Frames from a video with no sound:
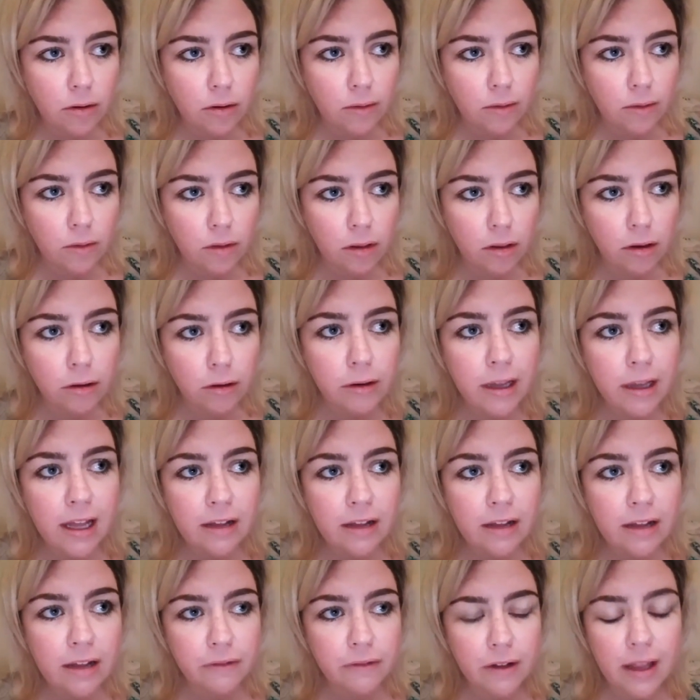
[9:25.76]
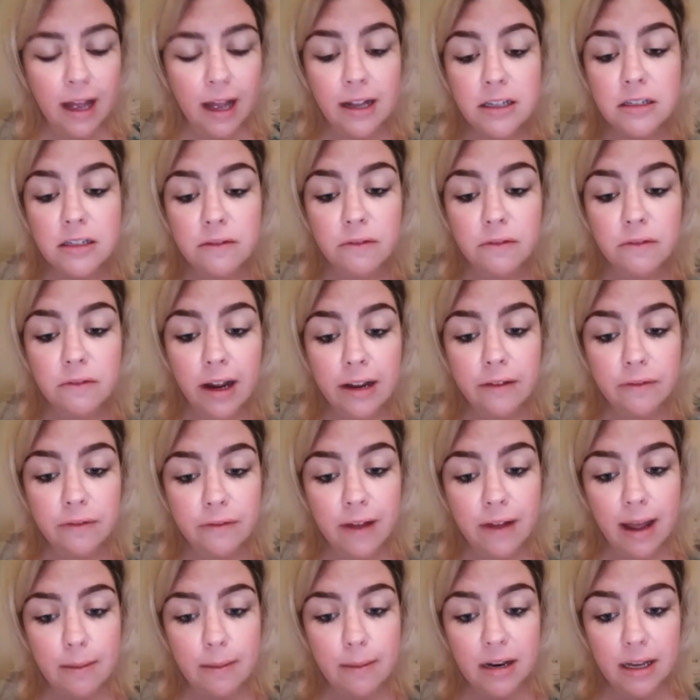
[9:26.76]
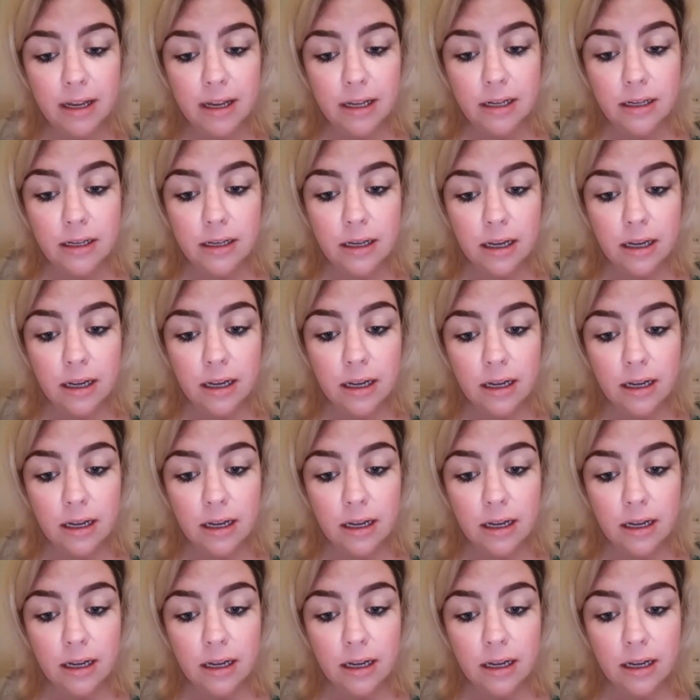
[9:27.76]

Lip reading: looking for that divine feminine